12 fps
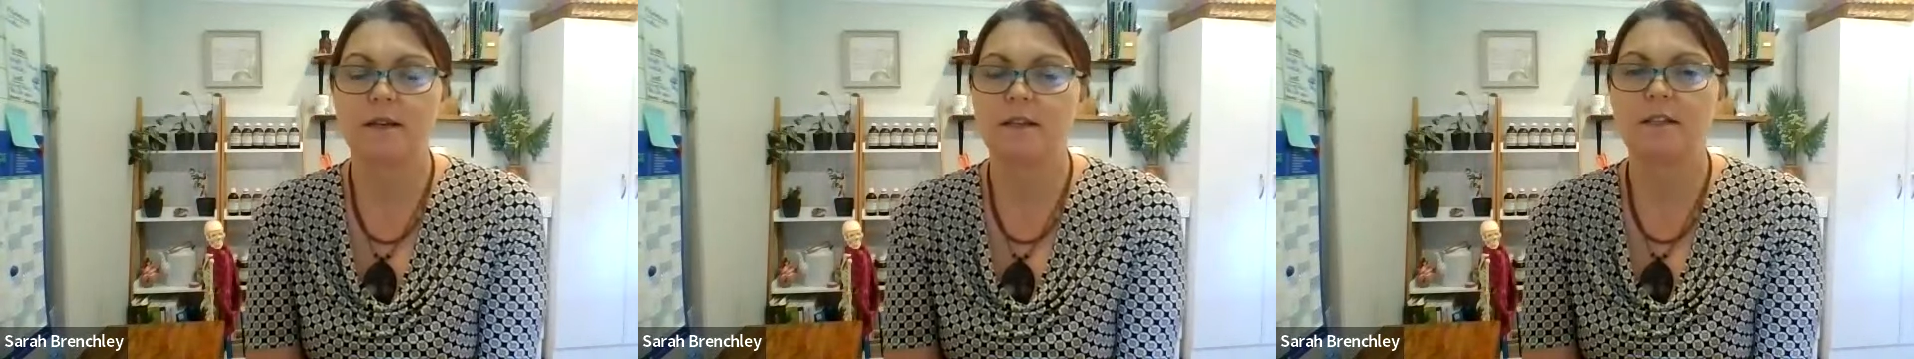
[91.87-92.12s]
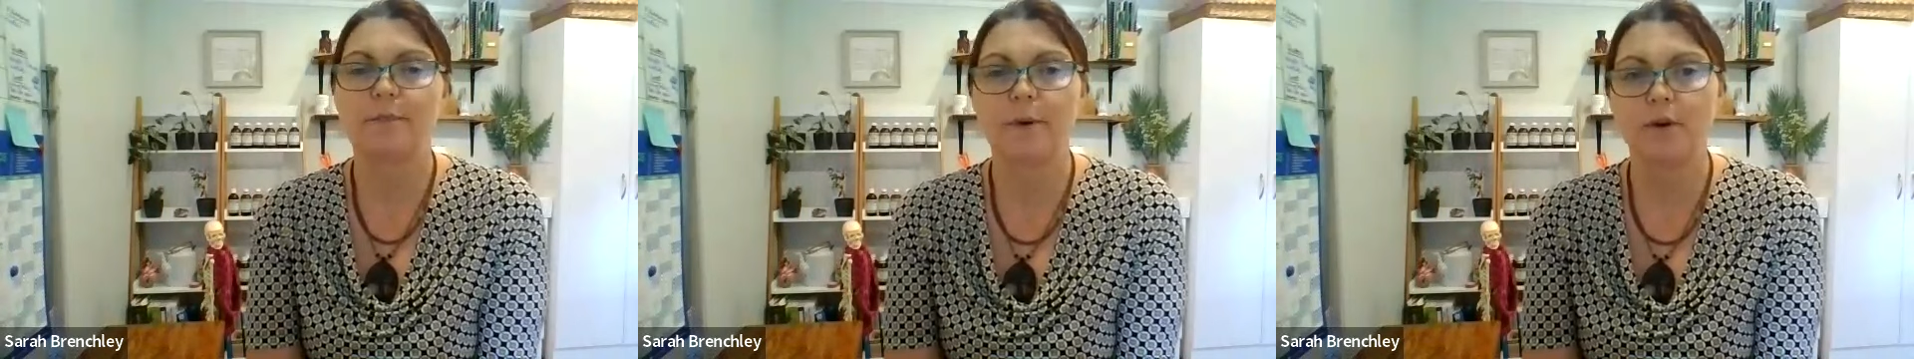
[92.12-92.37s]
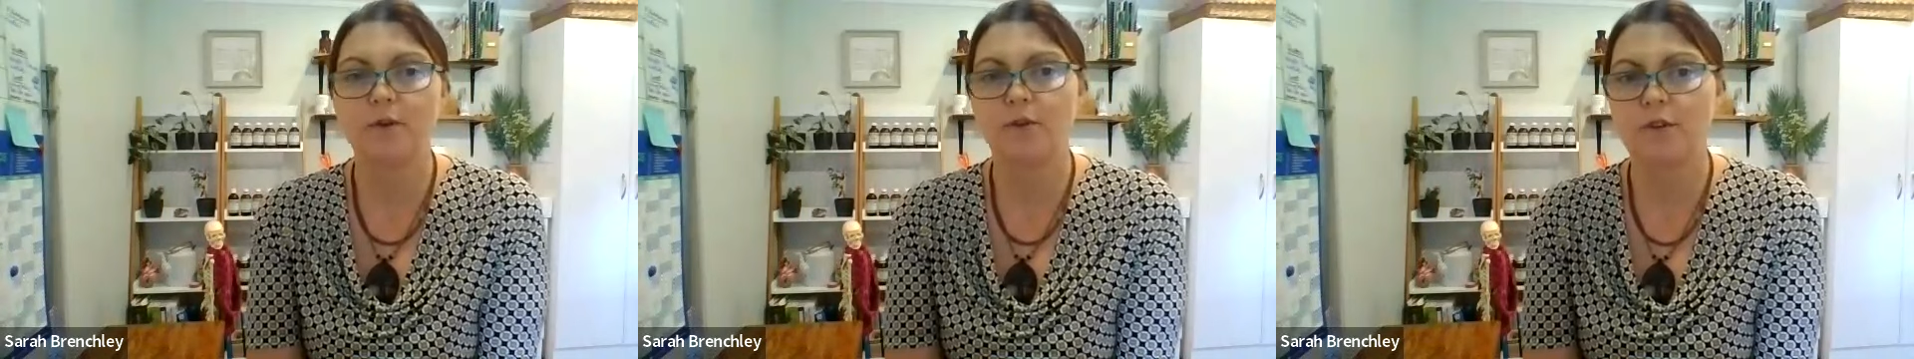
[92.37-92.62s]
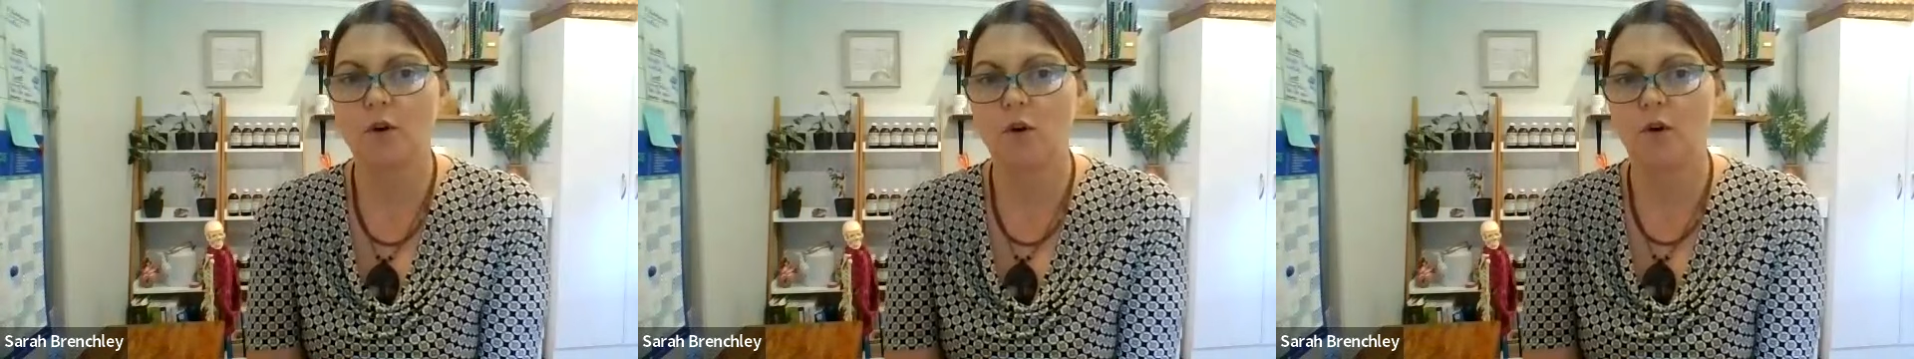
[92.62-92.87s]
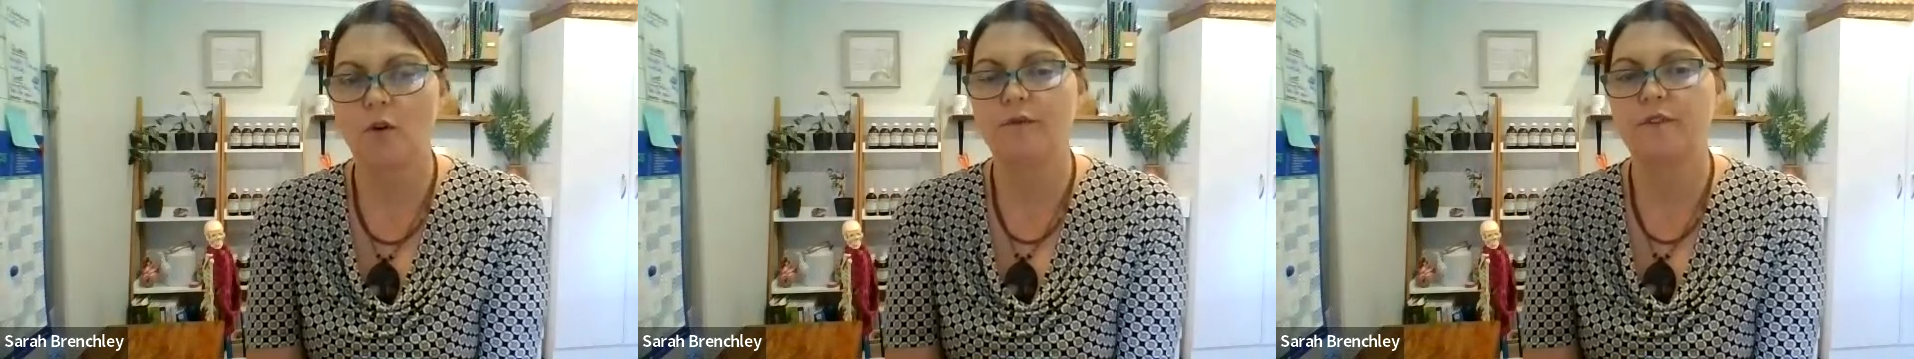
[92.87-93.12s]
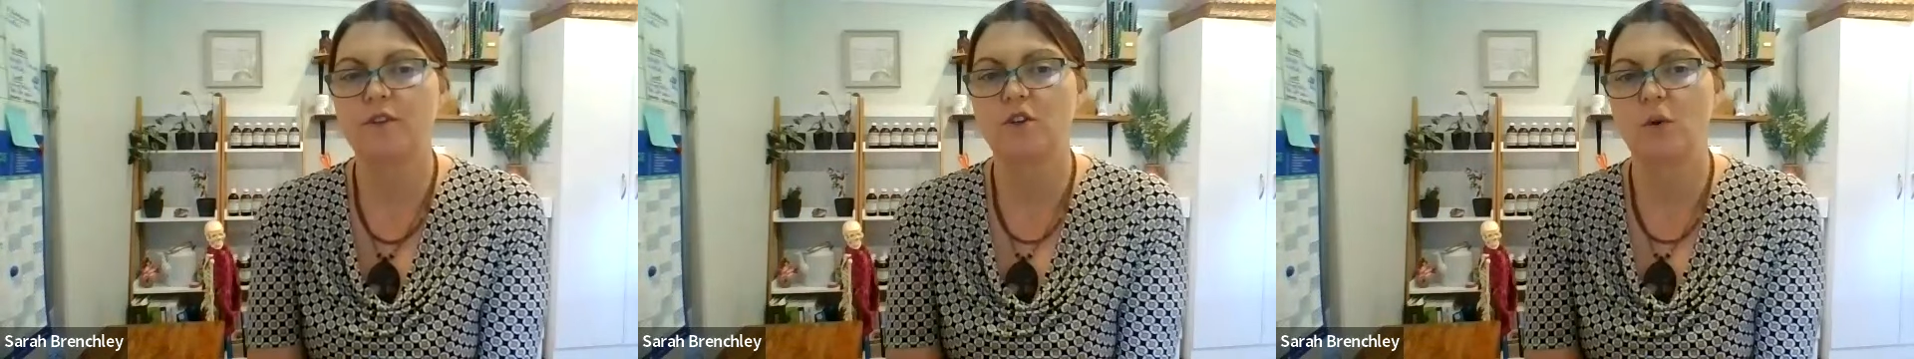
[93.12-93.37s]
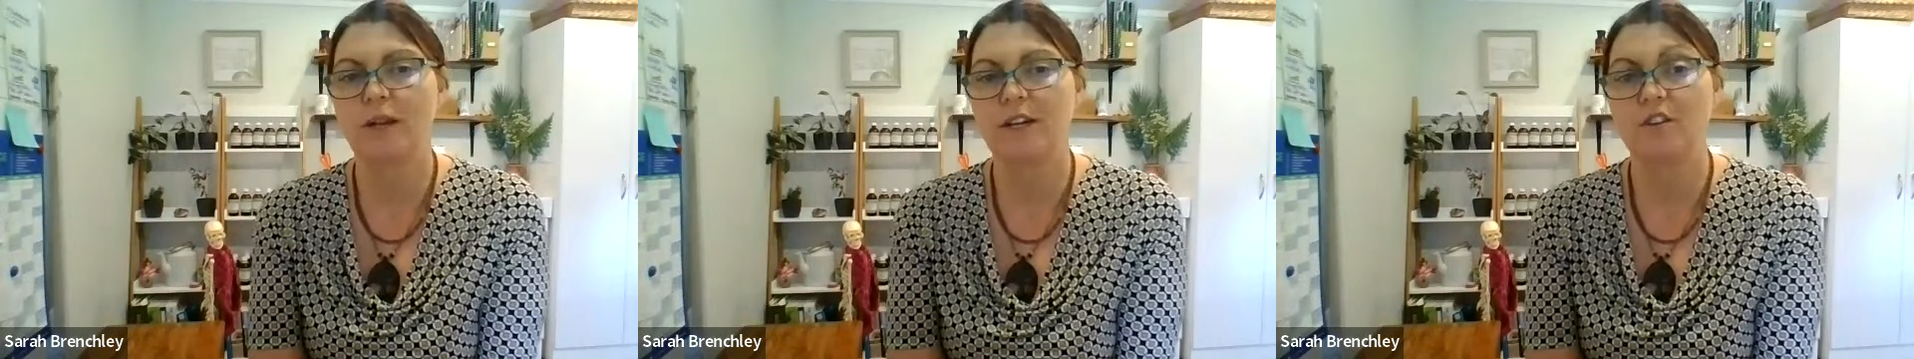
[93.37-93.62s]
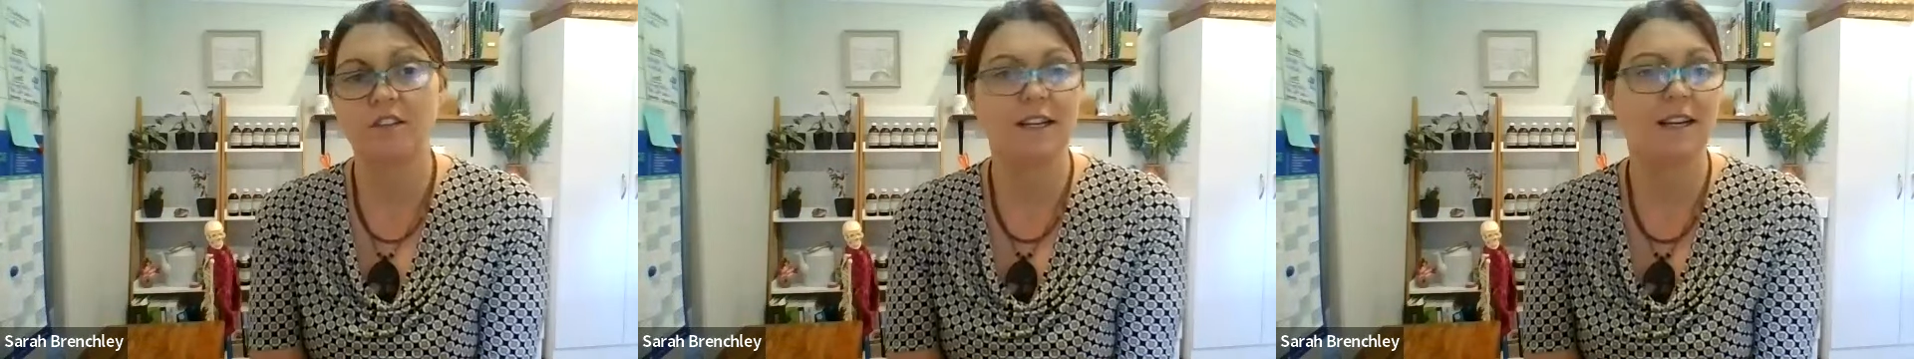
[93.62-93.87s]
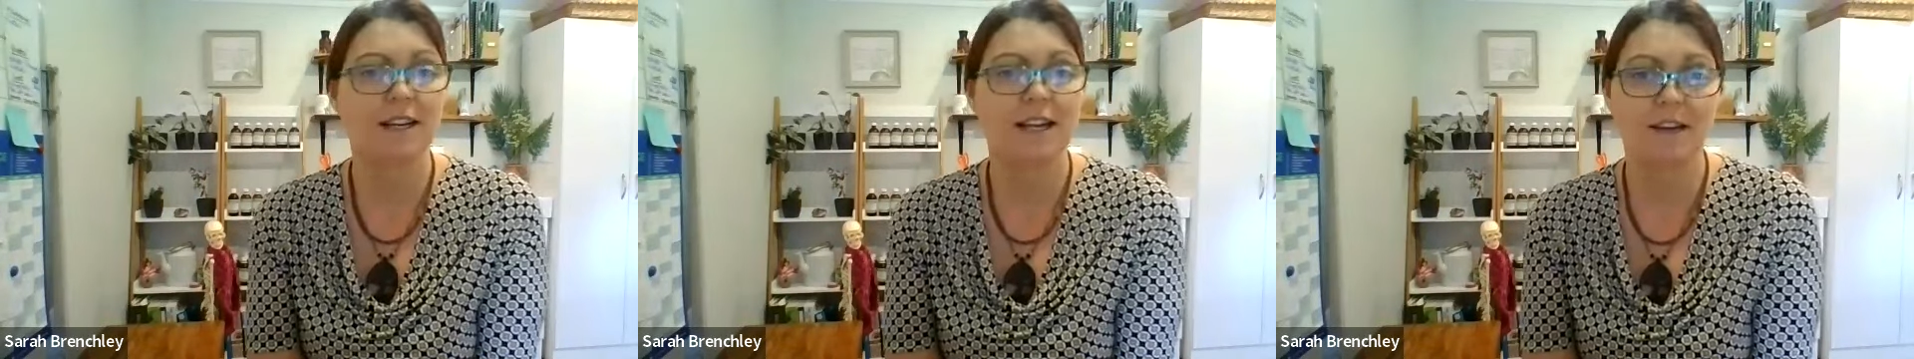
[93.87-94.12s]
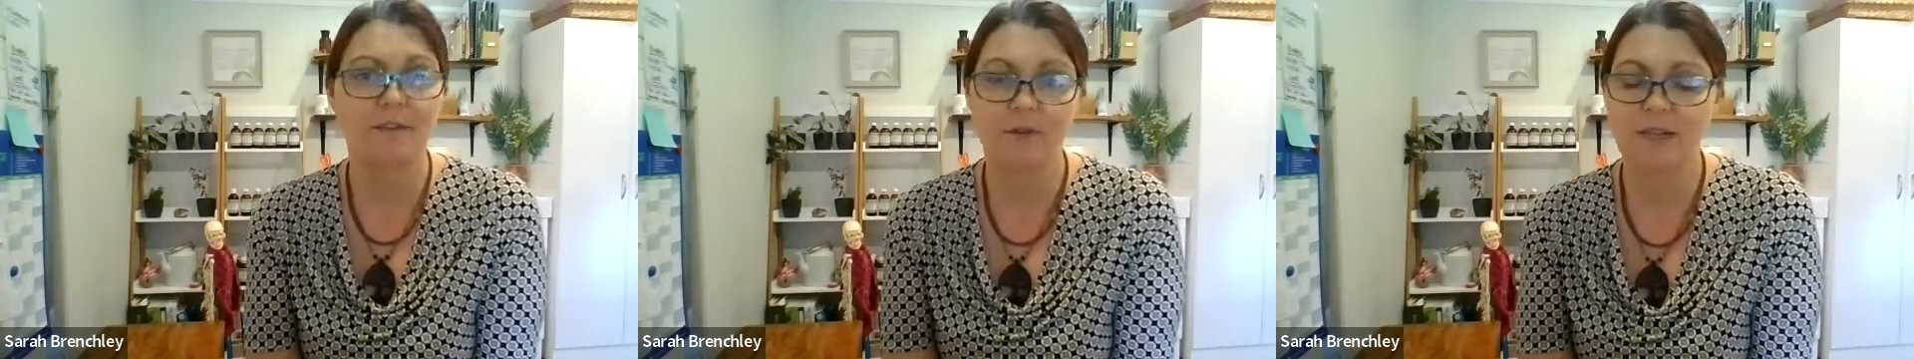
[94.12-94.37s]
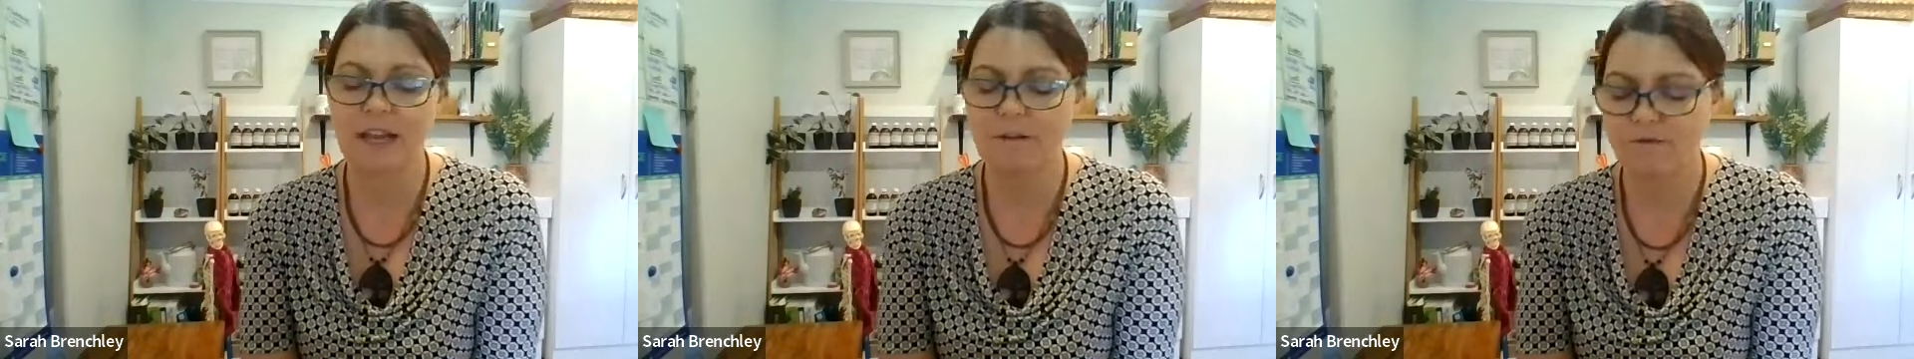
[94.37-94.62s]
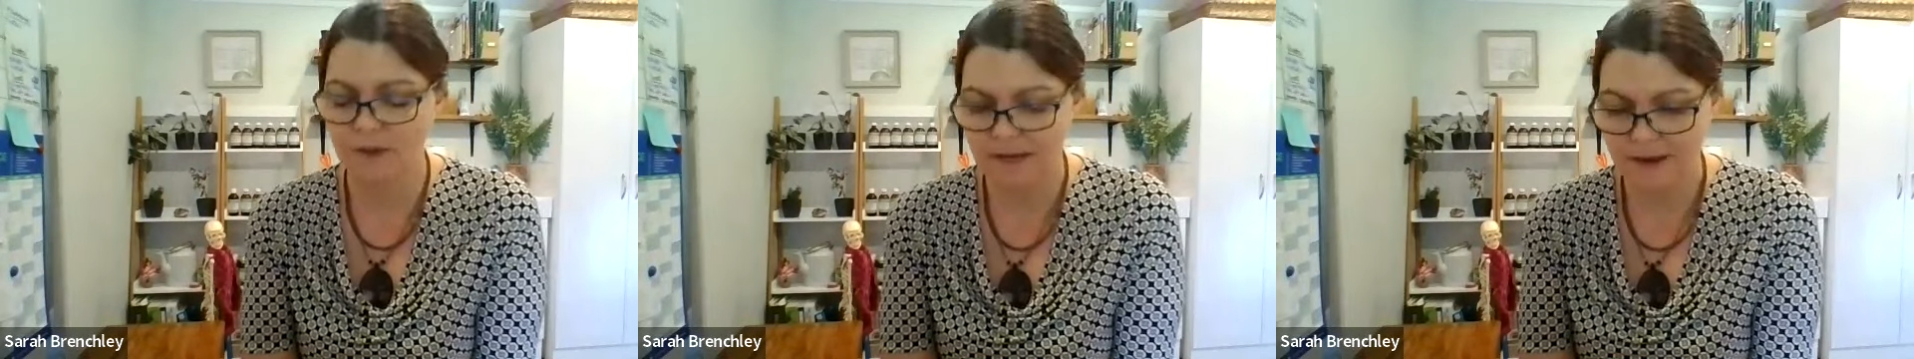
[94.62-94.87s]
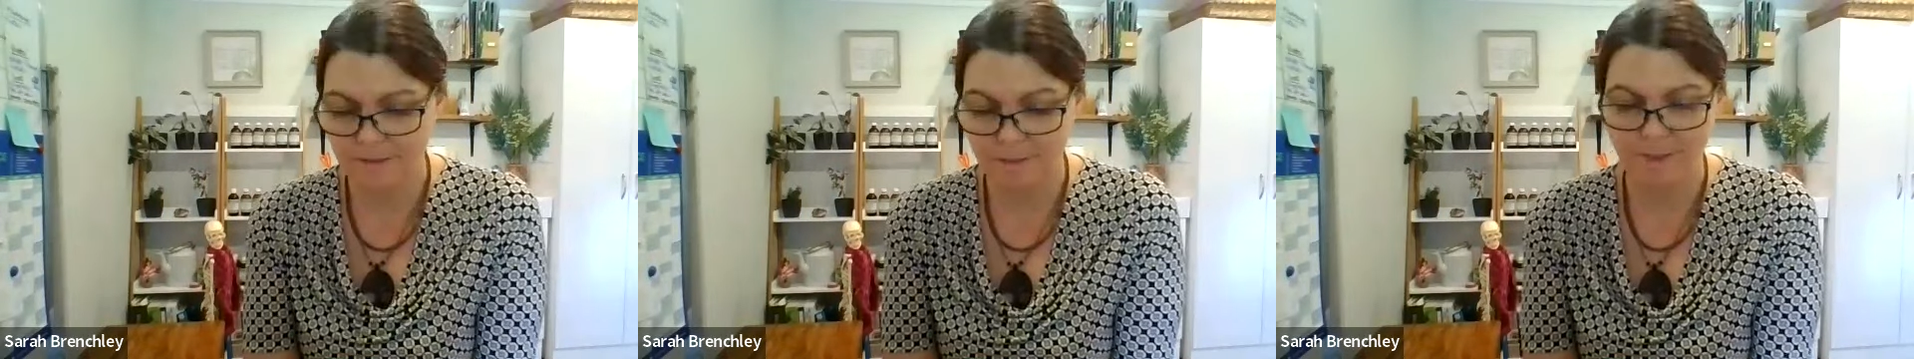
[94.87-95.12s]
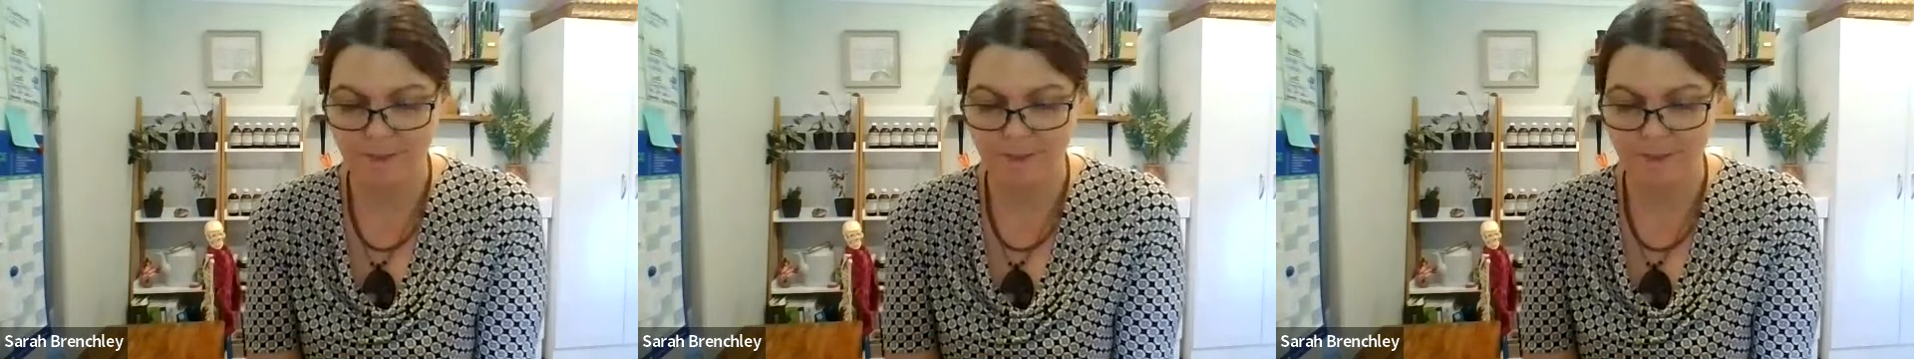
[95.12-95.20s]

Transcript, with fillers: disposed of to New Zealand landfills every year.